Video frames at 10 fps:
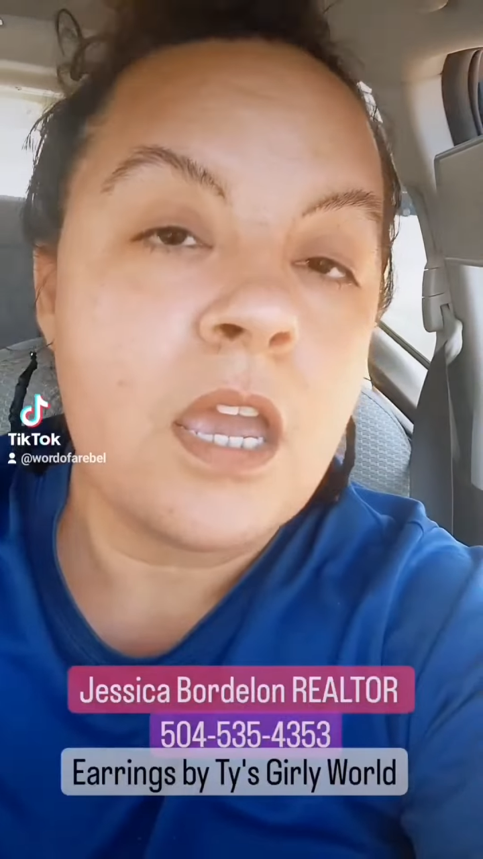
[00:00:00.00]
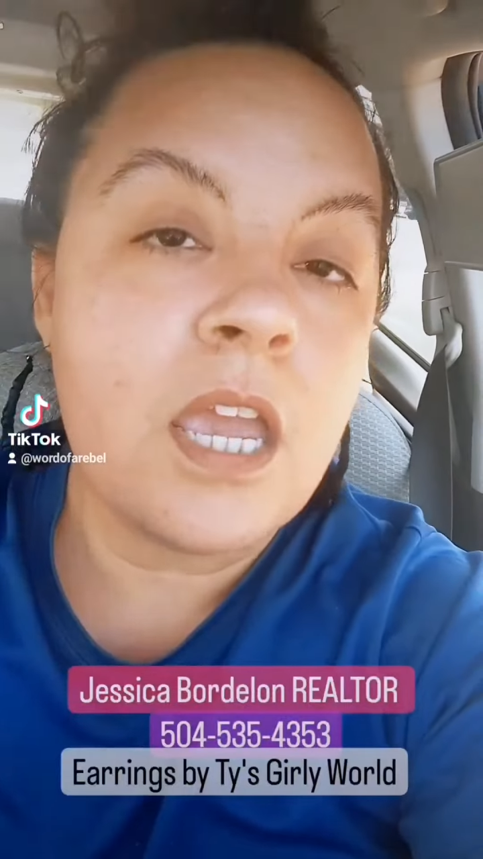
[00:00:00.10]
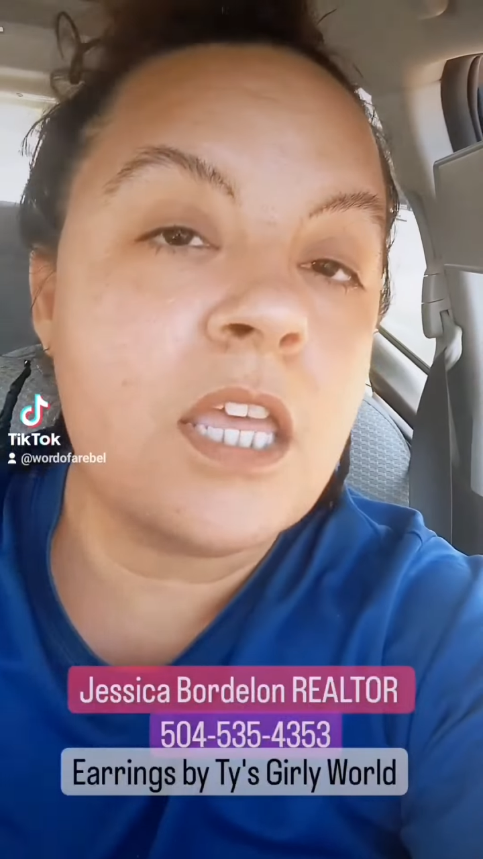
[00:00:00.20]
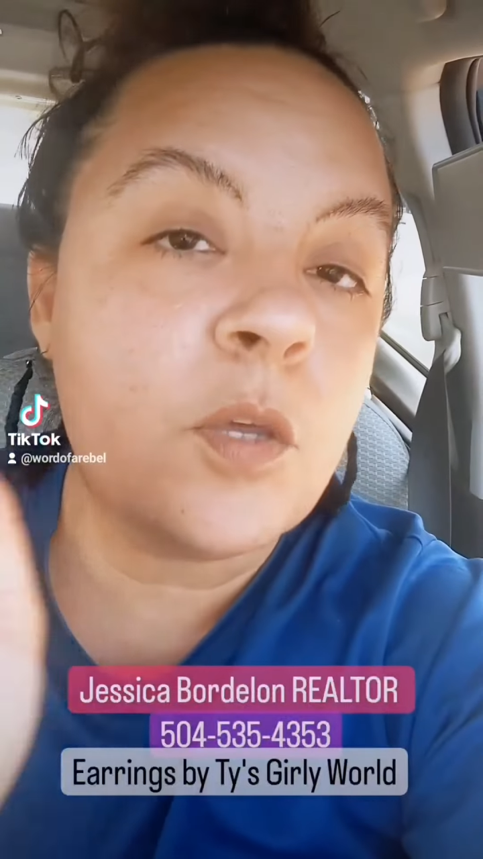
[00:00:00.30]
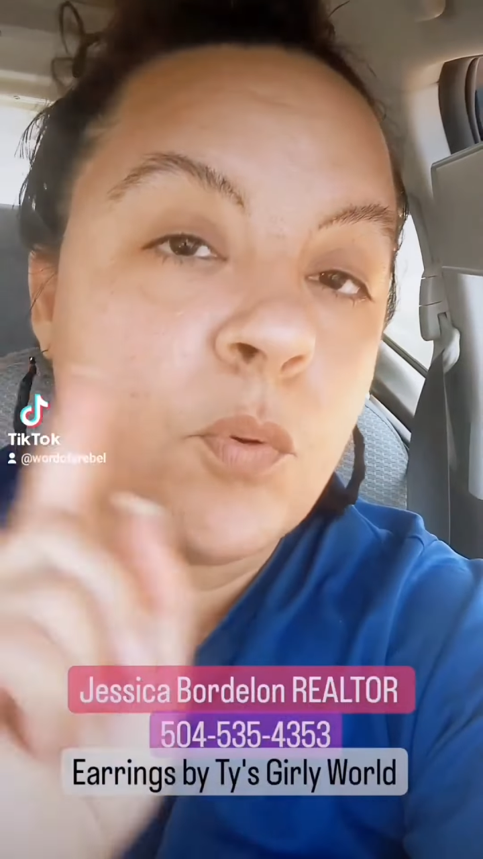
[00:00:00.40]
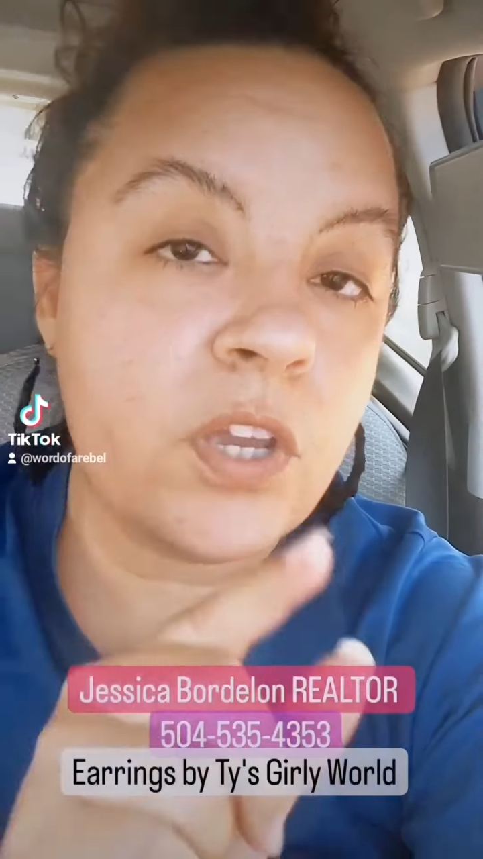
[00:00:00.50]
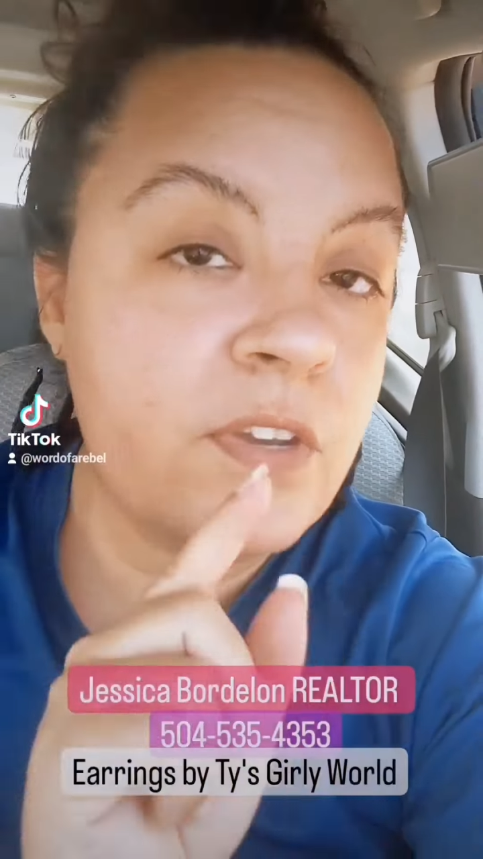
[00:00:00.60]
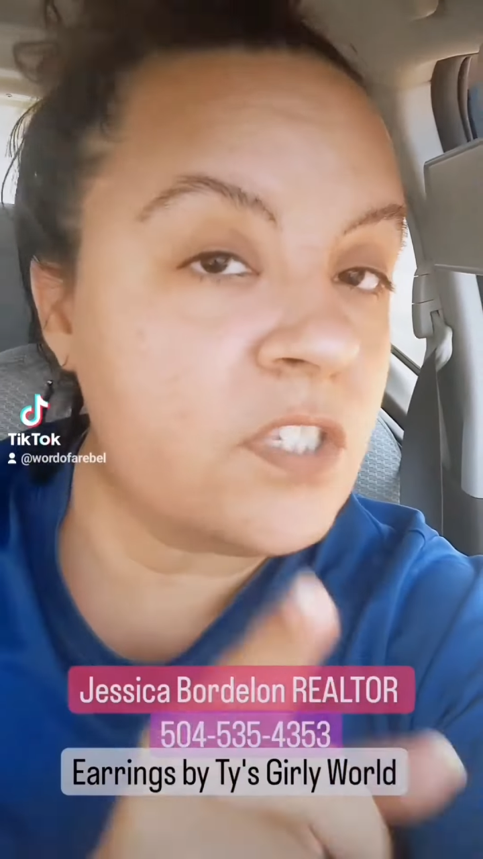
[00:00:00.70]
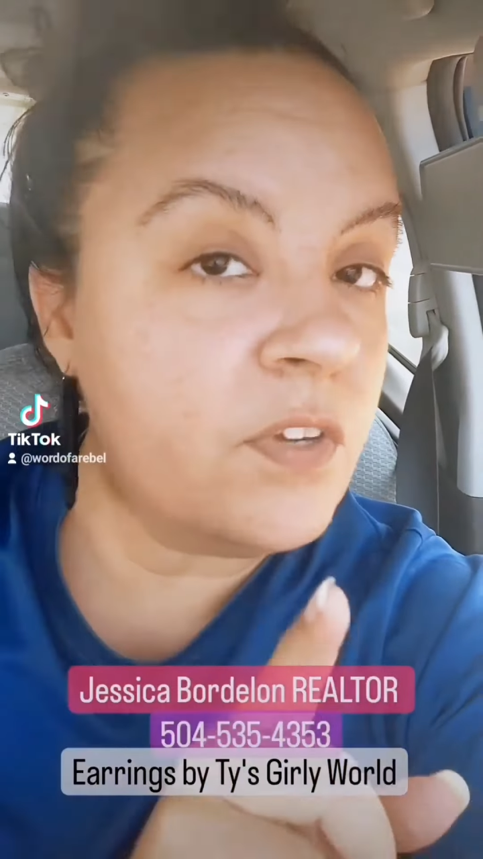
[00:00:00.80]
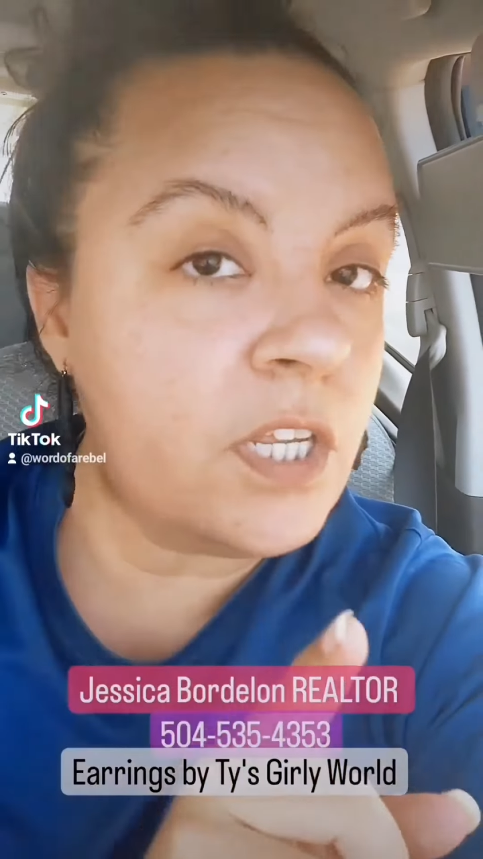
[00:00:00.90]
In the
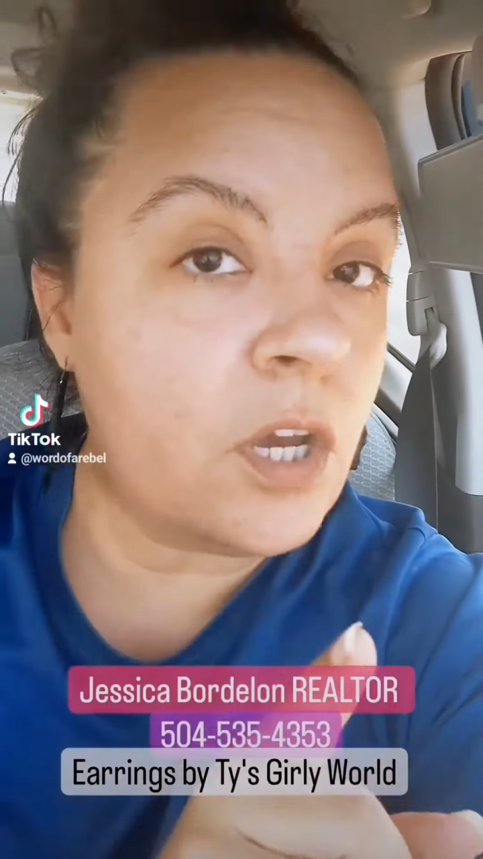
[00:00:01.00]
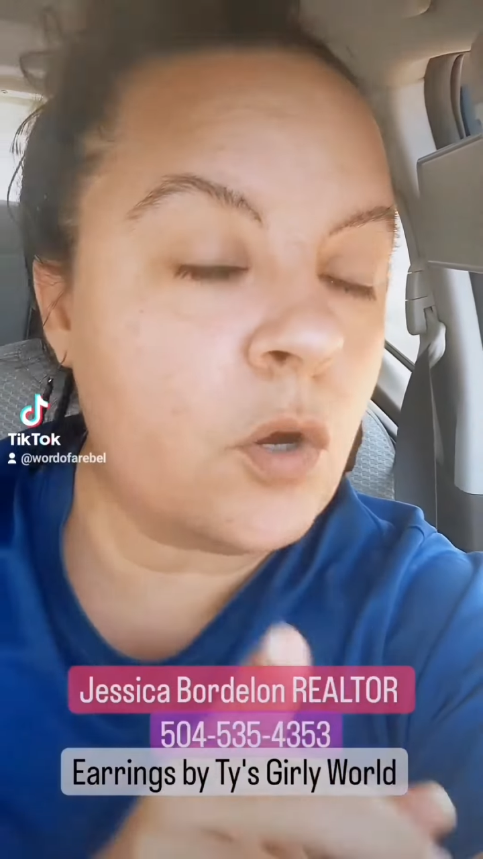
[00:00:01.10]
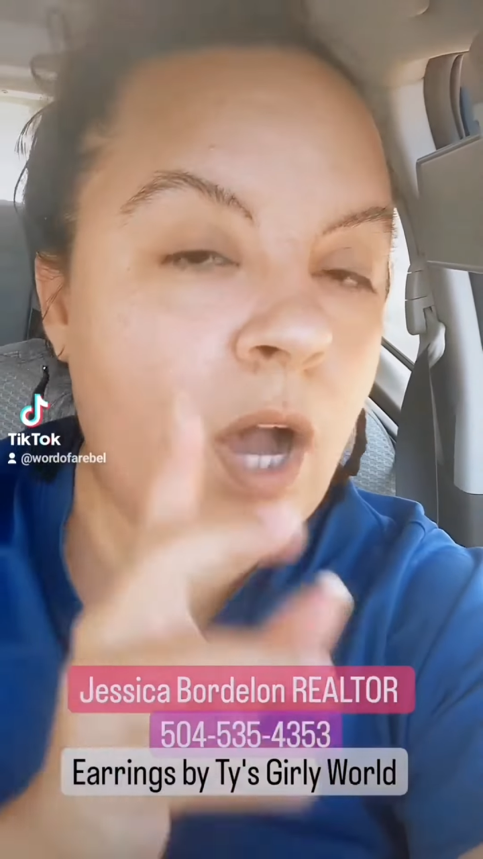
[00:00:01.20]
previous video,